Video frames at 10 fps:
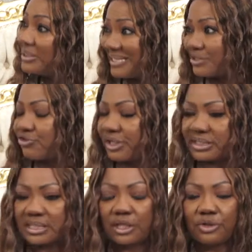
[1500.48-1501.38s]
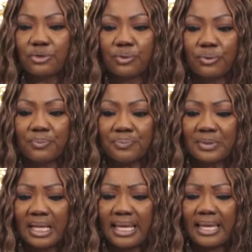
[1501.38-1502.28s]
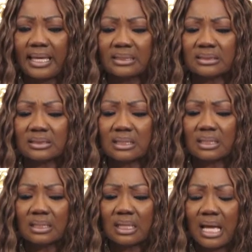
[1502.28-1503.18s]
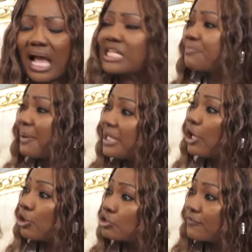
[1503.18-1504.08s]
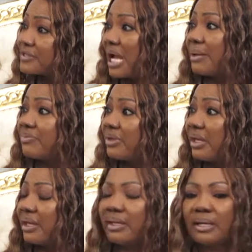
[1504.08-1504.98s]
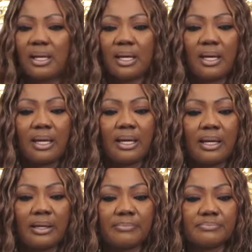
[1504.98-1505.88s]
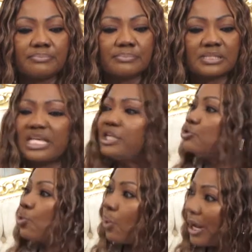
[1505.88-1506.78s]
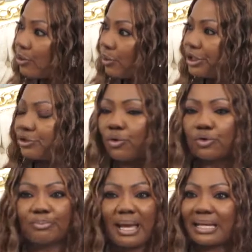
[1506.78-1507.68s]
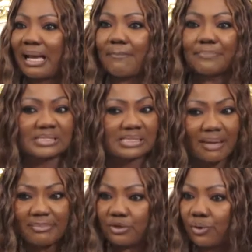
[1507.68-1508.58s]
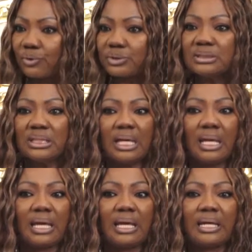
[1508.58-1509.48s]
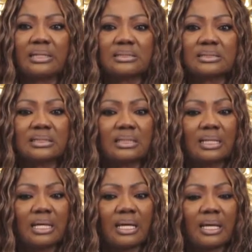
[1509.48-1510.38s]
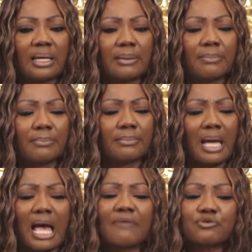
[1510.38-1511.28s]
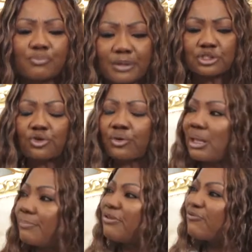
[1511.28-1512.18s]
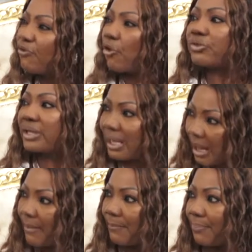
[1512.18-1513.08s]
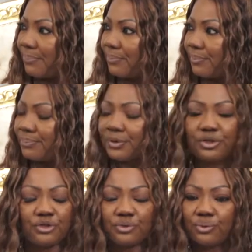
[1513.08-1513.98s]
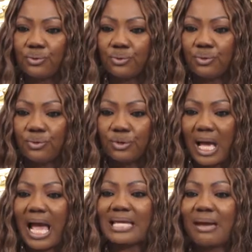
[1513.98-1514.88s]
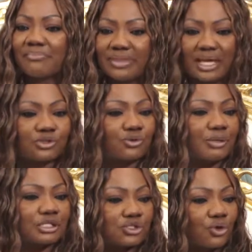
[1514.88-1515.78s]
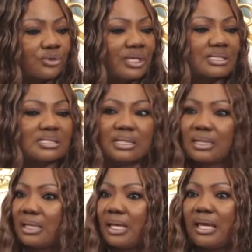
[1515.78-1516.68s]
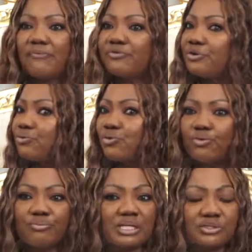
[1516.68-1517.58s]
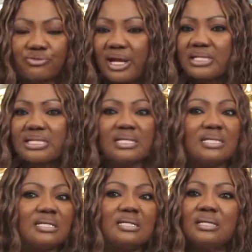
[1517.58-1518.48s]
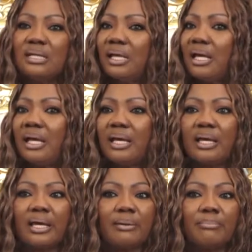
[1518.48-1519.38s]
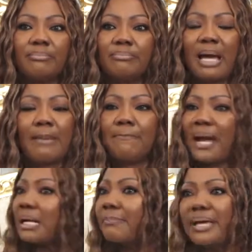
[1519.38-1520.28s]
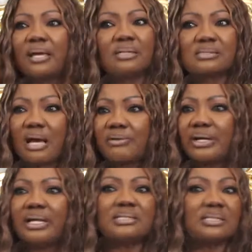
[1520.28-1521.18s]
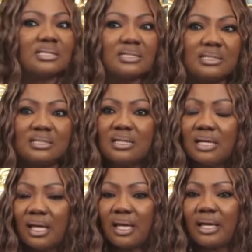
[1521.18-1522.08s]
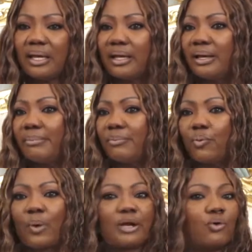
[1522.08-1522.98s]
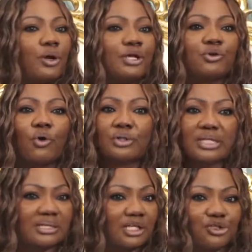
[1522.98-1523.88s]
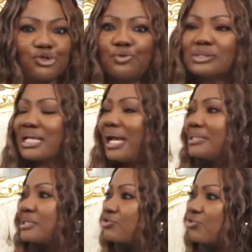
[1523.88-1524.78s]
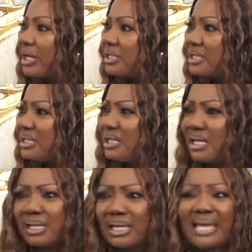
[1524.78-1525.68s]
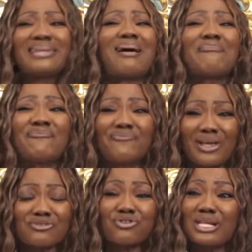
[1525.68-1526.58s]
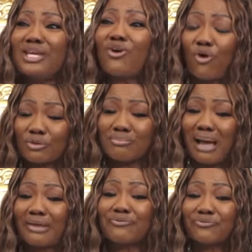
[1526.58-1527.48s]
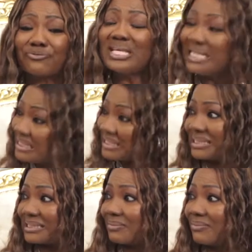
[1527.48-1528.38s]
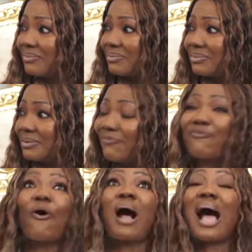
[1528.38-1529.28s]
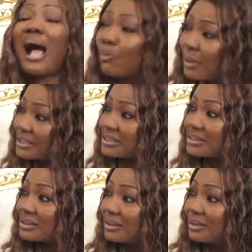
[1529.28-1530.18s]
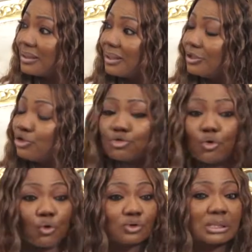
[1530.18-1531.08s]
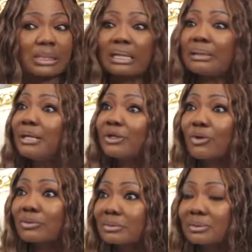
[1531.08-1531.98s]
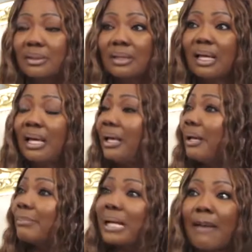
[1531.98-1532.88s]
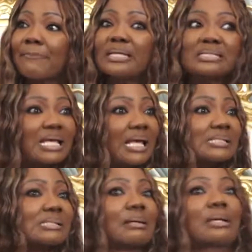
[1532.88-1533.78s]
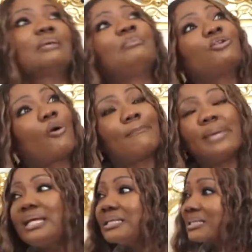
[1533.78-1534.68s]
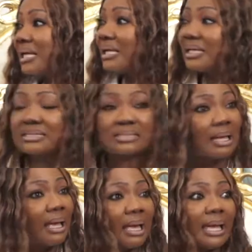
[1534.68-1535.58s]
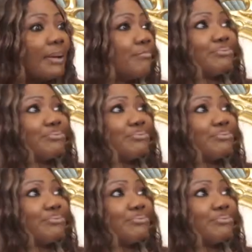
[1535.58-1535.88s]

district, you know. And I spend a lot of time there, seeing to work going on. My camp is coming on, and I have to sure that before the camp, you know, I am there to make sure that every room is ready, my bunk beds are ready, work going on in the new site is ready, and I'm virtually on my feet for hours, you know, screaming on carpenters, screaming on masons, and